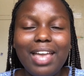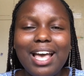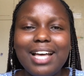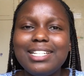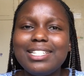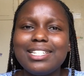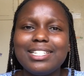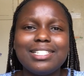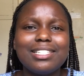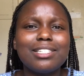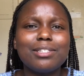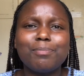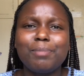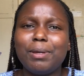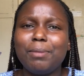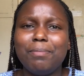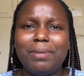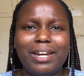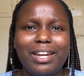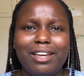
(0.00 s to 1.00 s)
As in, just
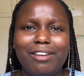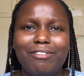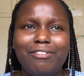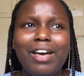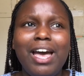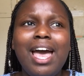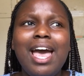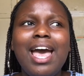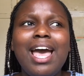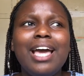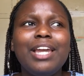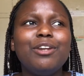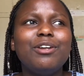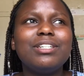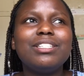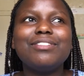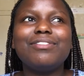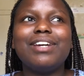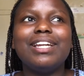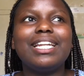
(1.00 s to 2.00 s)
be brave.
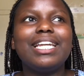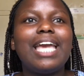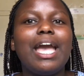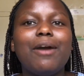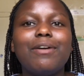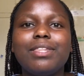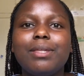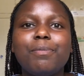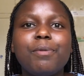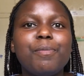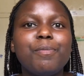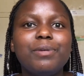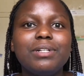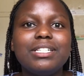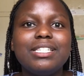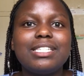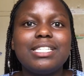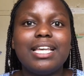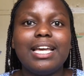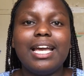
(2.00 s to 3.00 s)
Don't even care whether people
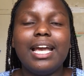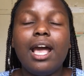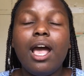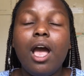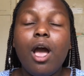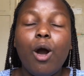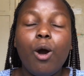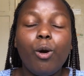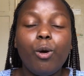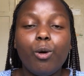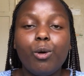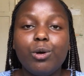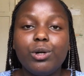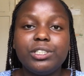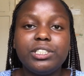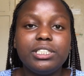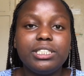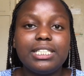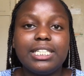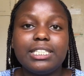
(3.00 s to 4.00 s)
say, oh,
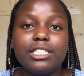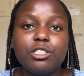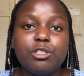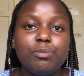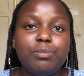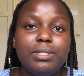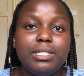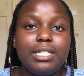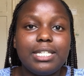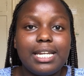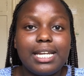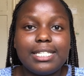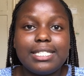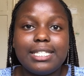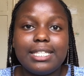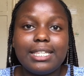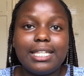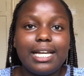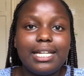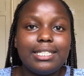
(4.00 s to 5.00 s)
she started to be serious
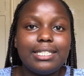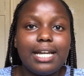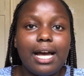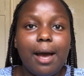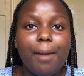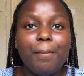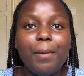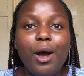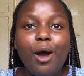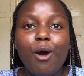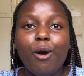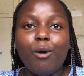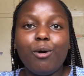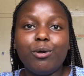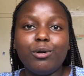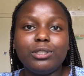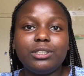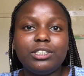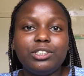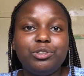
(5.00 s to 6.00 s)
in that term,
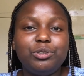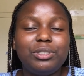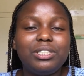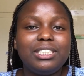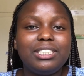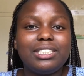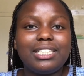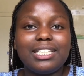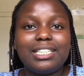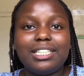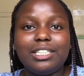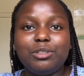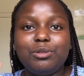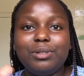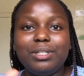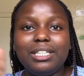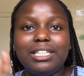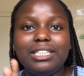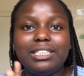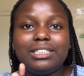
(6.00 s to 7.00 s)
oh, she started
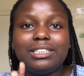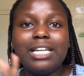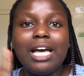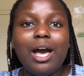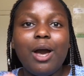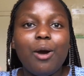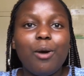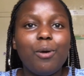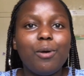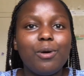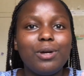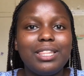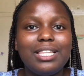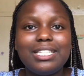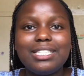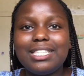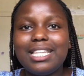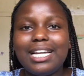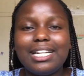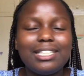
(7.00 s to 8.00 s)
doing this, oh,
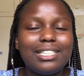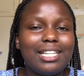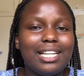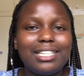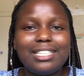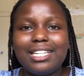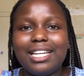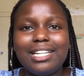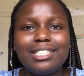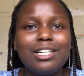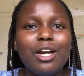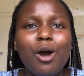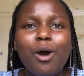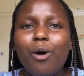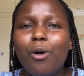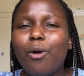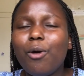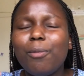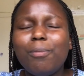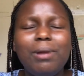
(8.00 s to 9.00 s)
this, that,
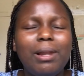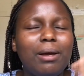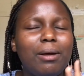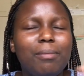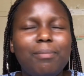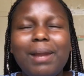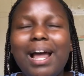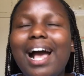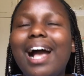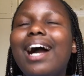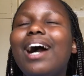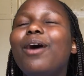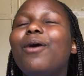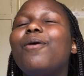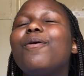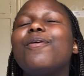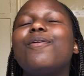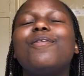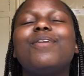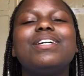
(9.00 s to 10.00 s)
oh, blah, blah.
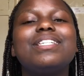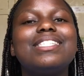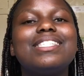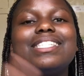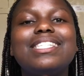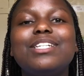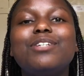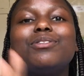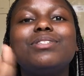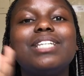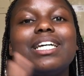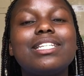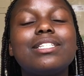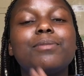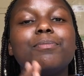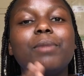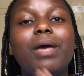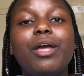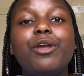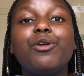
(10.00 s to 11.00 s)
Always, you have
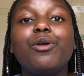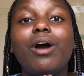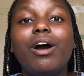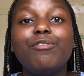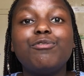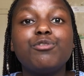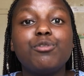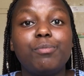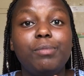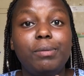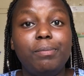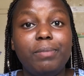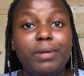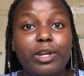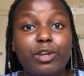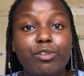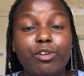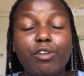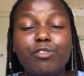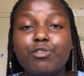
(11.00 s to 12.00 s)
to be
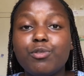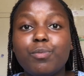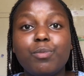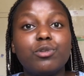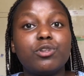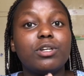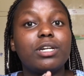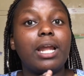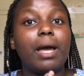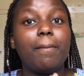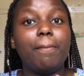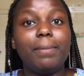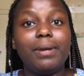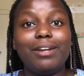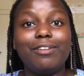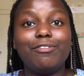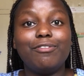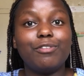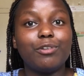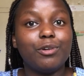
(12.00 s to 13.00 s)
brave. You have to put on a
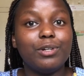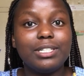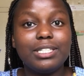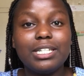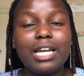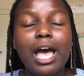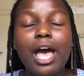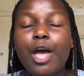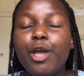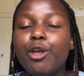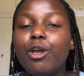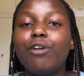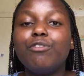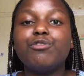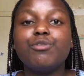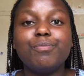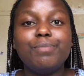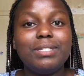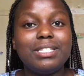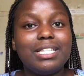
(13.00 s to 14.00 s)
brave front. You have
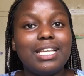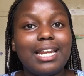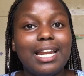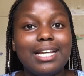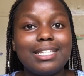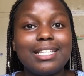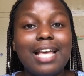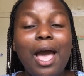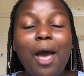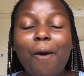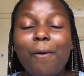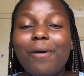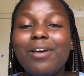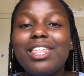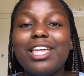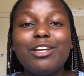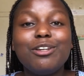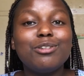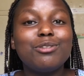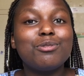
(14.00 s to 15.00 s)
to be serious.
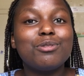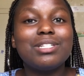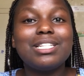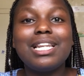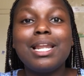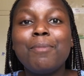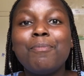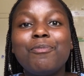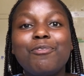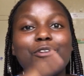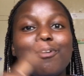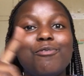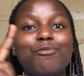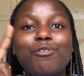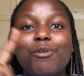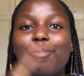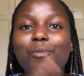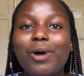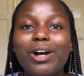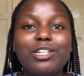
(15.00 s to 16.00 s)
Whether you used to sleep from
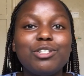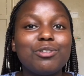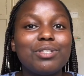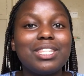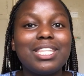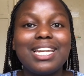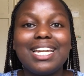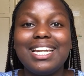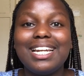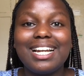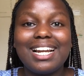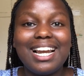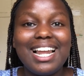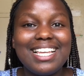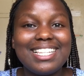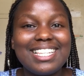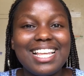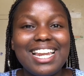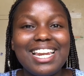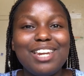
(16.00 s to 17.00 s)
Form 1 to 3 in
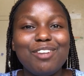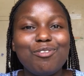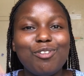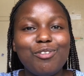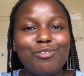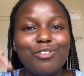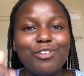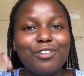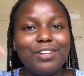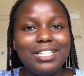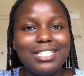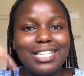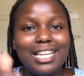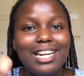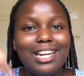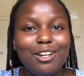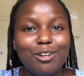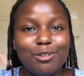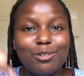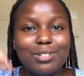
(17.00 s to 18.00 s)
class, and in Form 4 you
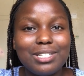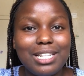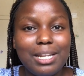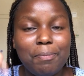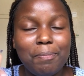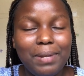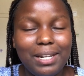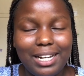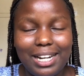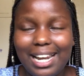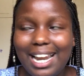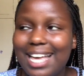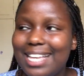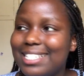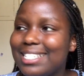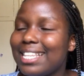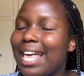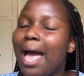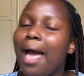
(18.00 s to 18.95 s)
decided not to sleep in class,